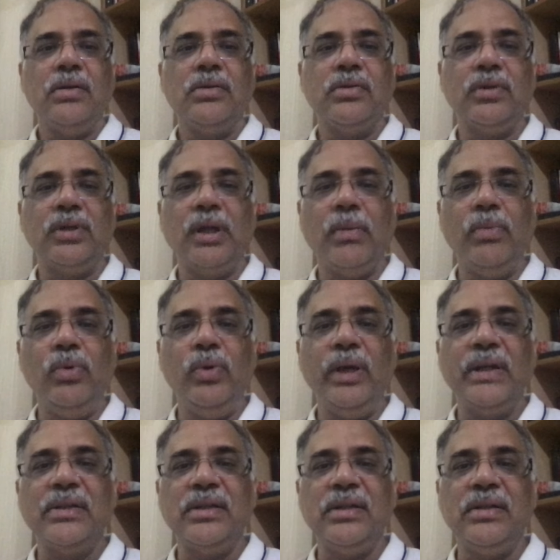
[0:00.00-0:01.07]
So
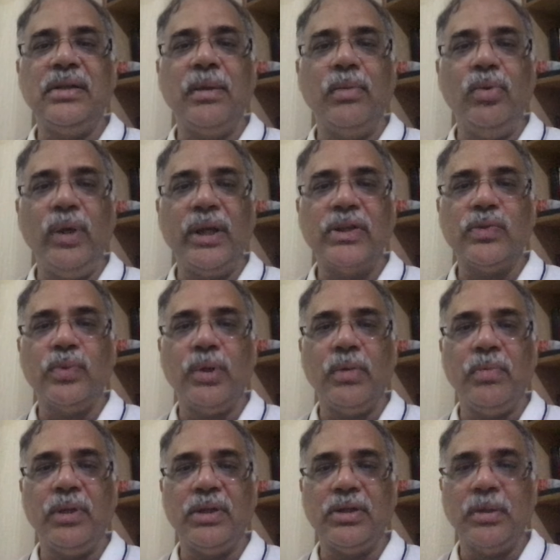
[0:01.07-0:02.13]
wx is wx1
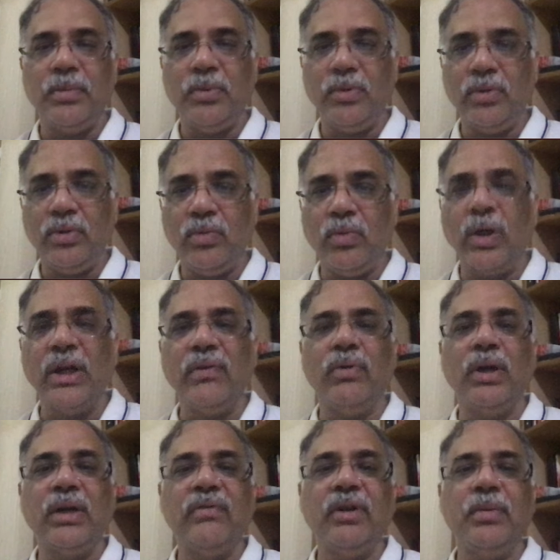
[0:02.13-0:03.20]
plus w,
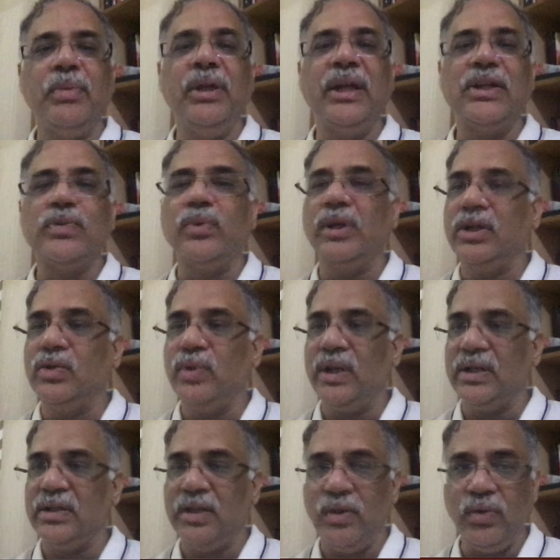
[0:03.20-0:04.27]
whatever be x1, x2,
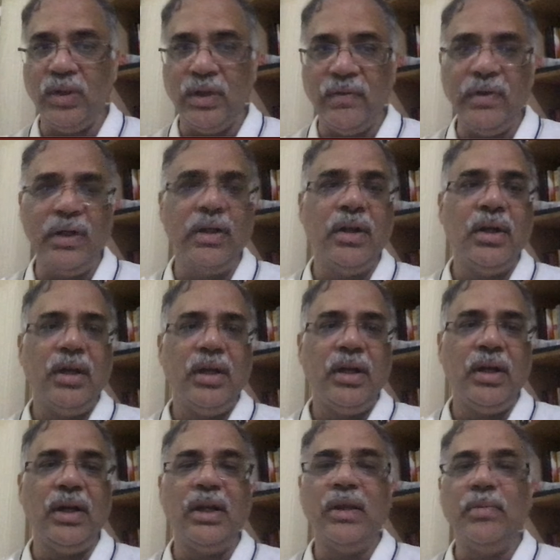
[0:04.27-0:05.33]
x, then you give it,
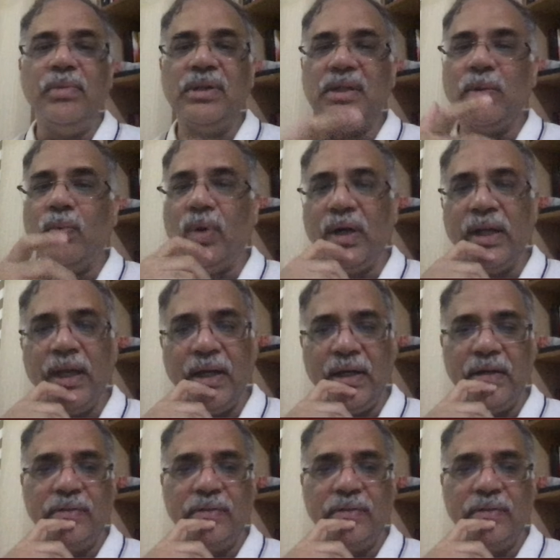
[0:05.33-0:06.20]
will give me some y hat.